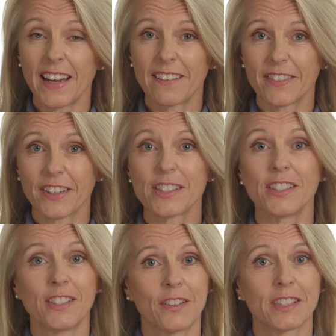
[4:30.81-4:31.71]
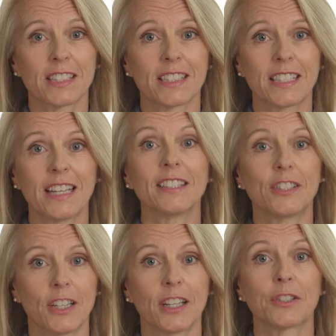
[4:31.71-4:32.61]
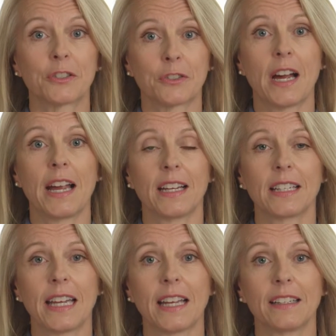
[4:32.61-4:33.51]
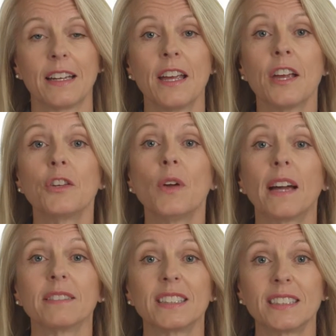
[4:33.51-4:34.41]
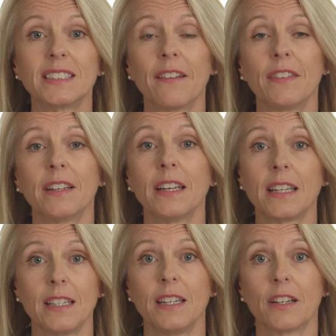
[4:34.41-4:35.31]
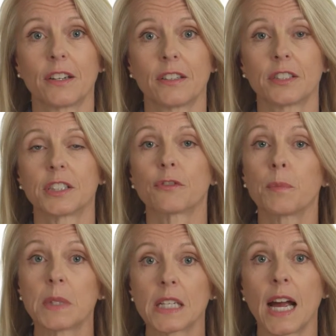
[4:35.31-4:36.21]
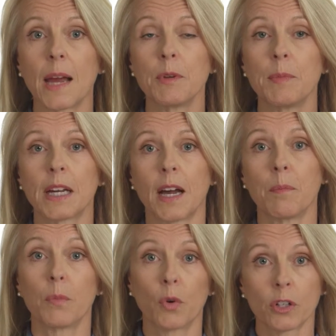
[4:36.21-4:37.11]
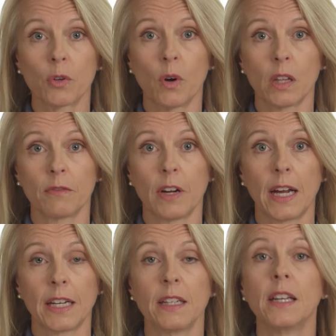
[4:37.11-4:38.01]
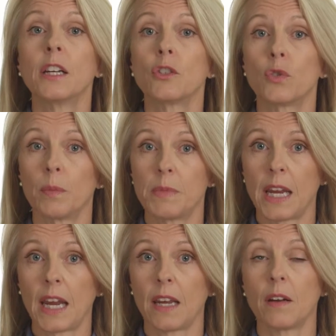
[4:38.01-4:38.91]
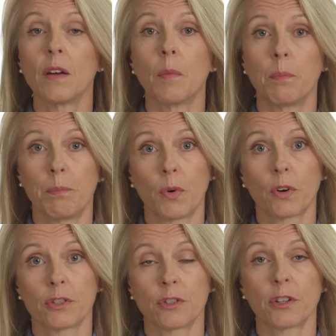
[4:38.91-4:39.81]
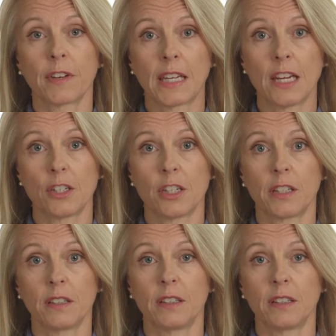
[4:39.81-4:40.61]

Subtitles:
at first you don't succeed, just try again. You have 7 years from the time you become board qualified to obtain board certification.